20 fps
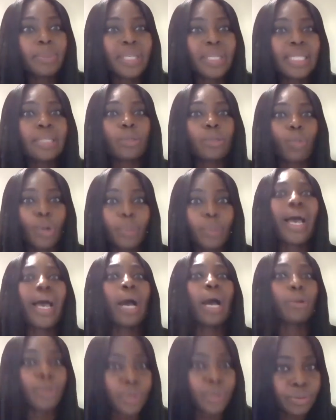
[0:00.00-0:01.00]
piece where
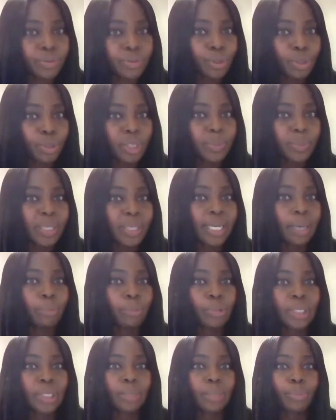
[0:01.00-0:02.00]
powers of attorney become
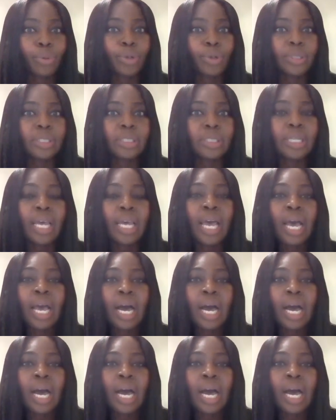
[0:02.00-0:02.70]
really important.